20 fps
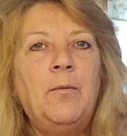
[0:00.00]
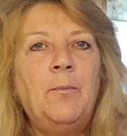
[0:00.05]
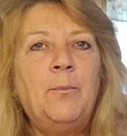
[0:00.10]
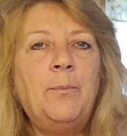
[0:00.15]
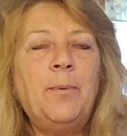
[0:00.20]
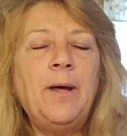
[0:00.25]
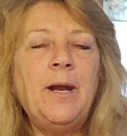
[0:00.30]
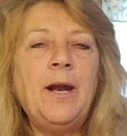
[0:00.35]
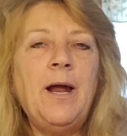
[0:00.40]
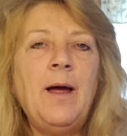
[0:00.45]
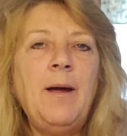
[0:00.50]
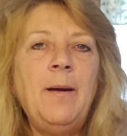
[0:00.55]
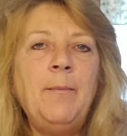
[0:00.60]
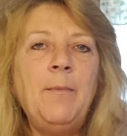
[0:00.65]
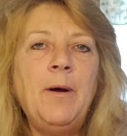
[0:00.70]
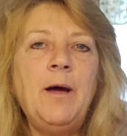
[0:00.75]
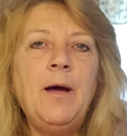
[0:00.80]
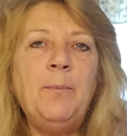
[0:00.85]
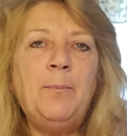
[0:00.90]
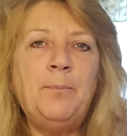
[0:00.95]
but I'm
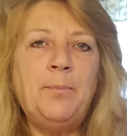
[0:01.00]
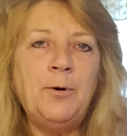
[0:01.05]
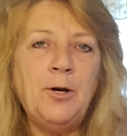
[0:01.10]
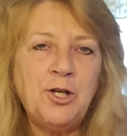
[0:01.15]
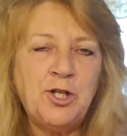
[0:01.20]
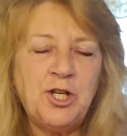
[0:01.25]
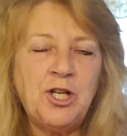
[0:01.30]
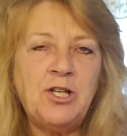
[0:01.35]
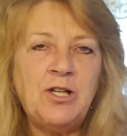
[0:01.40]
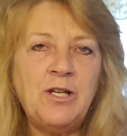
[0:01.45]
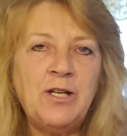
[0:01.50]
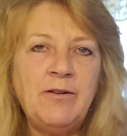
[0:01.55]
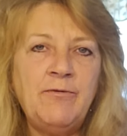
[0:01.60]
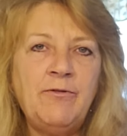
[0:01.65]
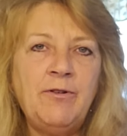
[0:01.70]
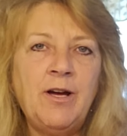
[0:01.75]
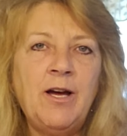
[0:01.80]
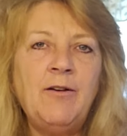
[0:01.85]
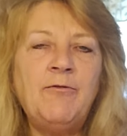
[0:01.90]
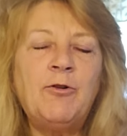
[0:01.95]

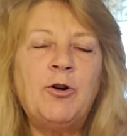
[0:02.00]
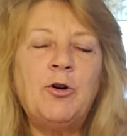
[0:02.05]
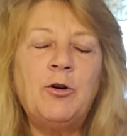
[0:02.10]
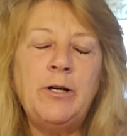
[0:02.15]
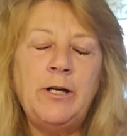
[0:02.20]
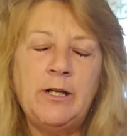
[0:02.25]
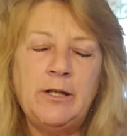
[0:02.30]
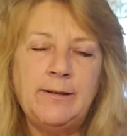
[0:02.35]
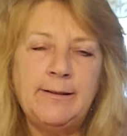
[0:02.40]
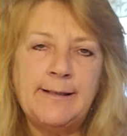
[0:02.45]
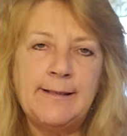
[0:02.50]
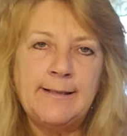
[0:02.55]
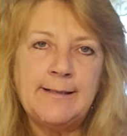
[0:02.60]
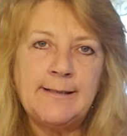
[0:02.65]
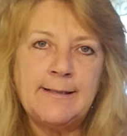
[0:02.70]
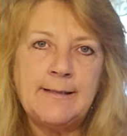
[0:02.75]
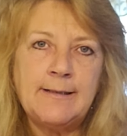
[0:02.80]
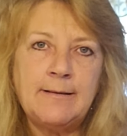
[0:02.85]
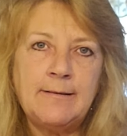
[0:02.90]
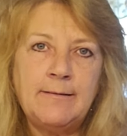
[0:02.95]
appreciative of her
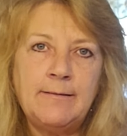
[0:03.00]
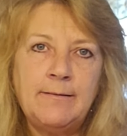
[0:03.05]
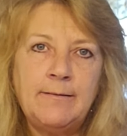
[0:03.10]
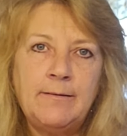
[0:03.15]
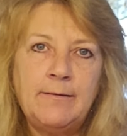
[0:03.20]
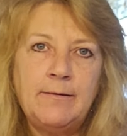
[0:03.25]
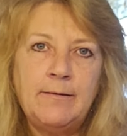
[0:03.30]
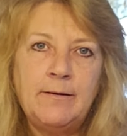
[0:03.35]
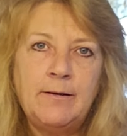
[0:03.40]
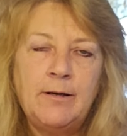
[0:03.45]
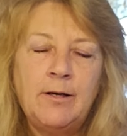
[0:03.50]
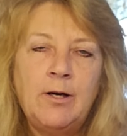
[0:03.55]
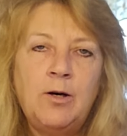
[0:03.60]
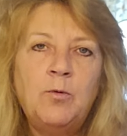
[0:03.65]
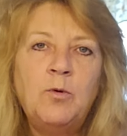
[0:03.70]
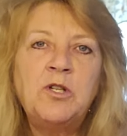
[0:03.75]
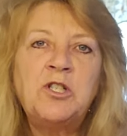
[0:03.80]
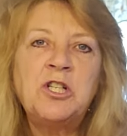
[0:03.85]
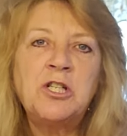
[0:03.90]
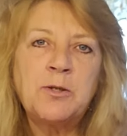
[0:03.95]
illness,
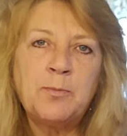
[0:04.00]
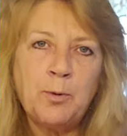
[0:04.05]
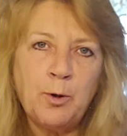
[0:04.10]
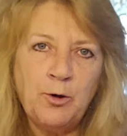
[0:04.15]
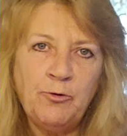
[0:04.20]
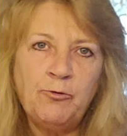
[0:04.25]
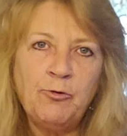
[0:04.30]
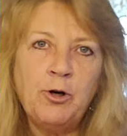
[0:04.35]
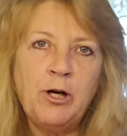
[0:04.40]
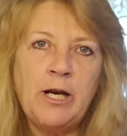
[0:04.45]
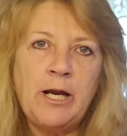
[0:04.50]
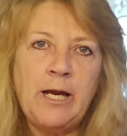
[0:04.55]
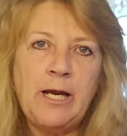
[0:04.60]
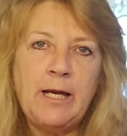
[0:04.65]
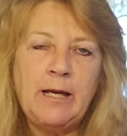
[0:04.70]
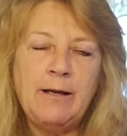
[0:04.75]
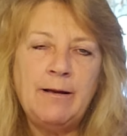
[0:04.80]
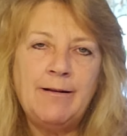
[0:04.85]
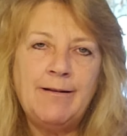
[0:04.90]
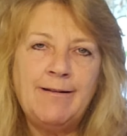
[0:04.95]
which is
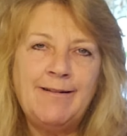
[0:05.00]
proofreading.